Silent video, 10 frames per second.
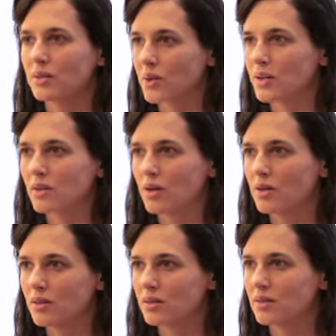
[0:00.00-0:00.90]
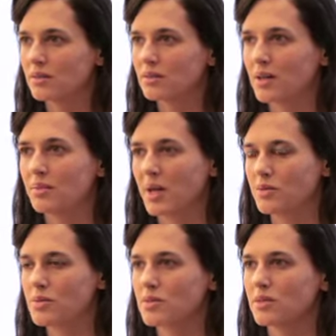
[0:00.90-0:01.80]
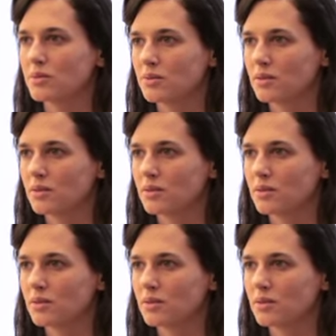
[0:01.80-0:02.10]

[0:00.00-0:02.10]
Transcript: what it all amounts to.